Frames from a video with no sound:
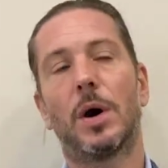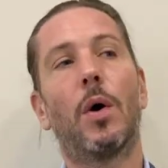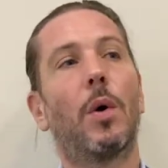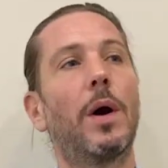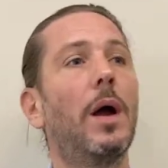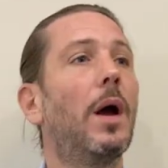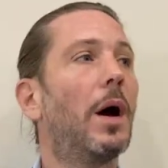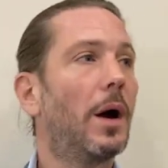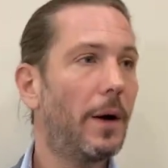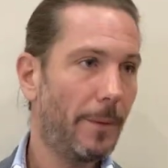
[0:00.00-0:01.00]
Or
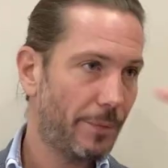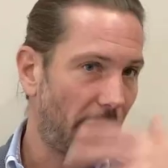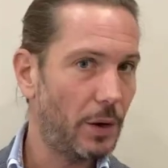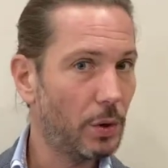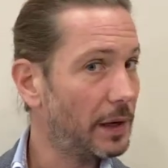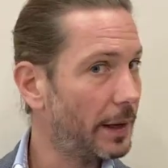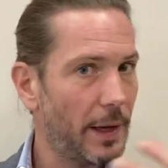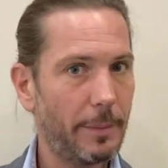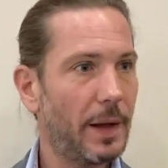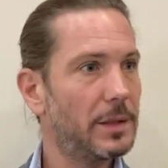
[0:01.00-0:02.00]
I look like
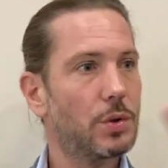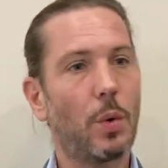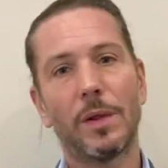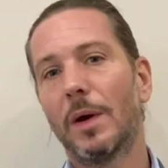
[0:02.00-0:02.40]
him and so on.